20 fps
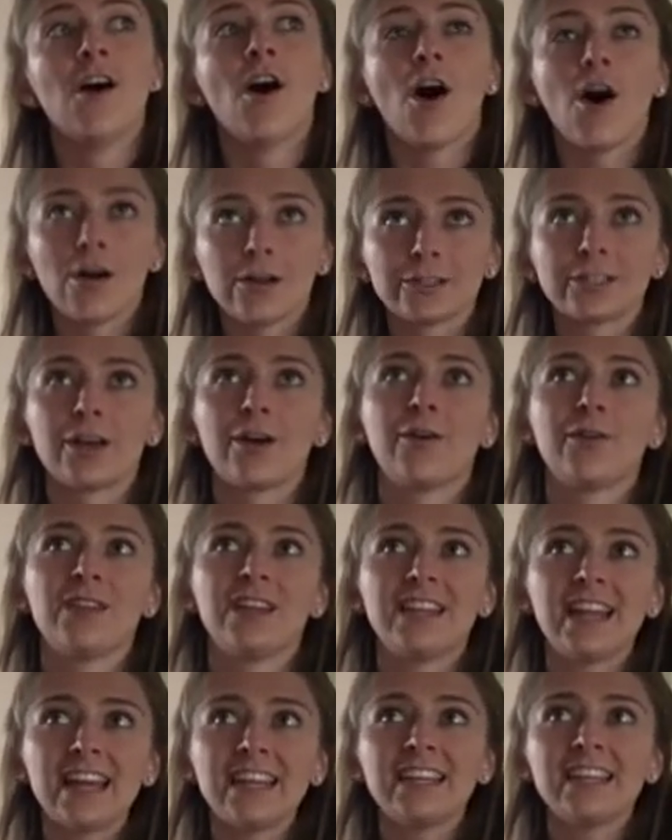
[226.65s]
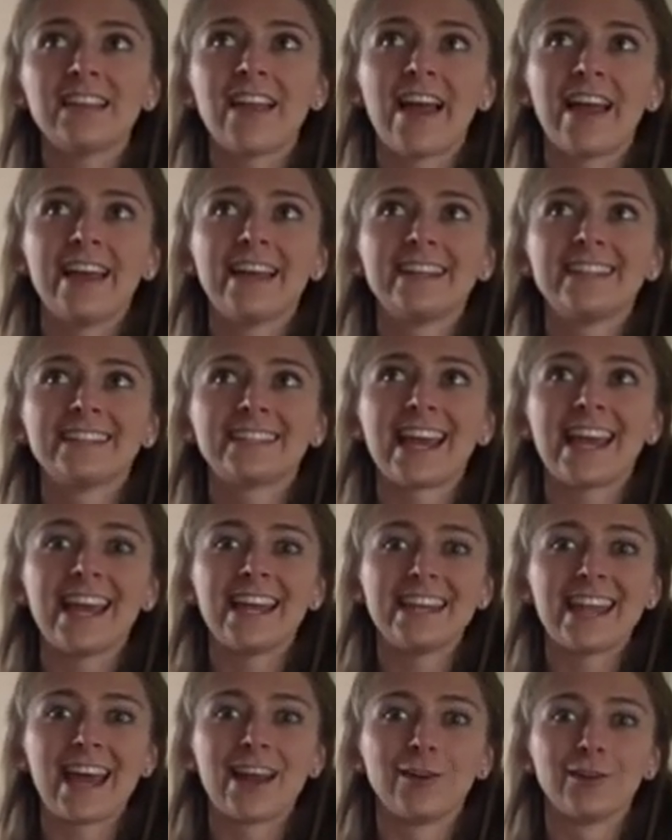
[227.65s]
Also, the dandelions
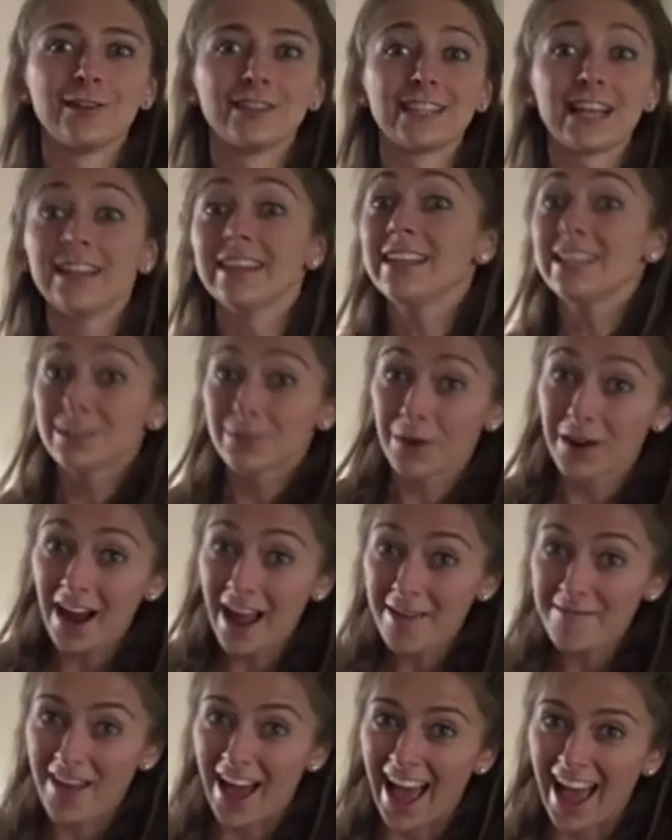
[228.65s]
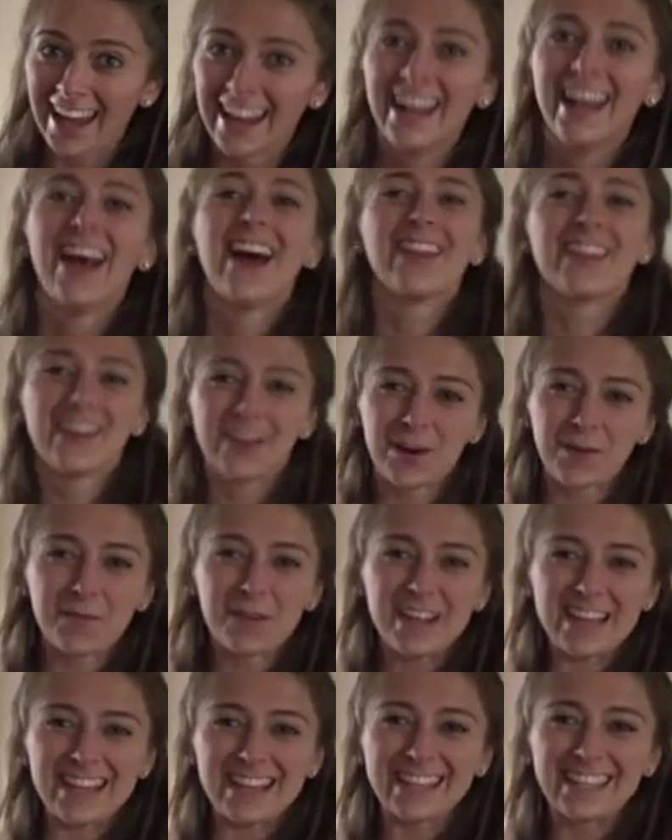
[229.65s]
and nettles, at least where I'm at, they're a
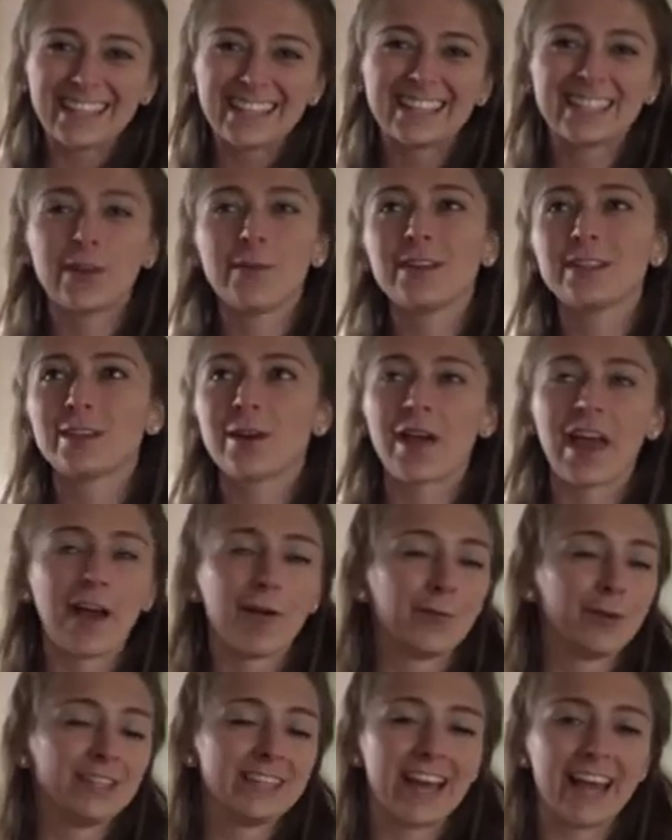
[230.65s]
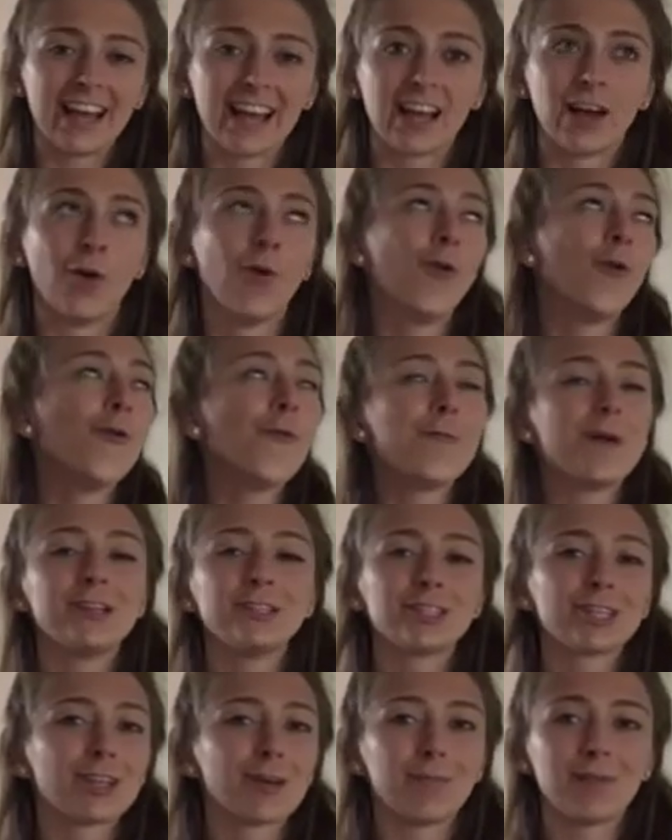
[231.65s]
weed, so it's okay if we take a whole
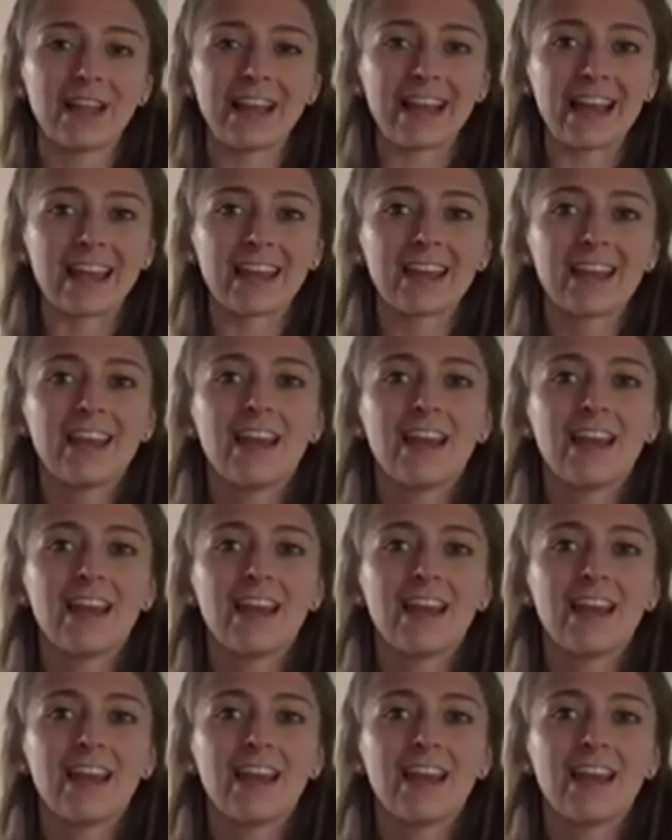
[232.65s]
bunch of the plant.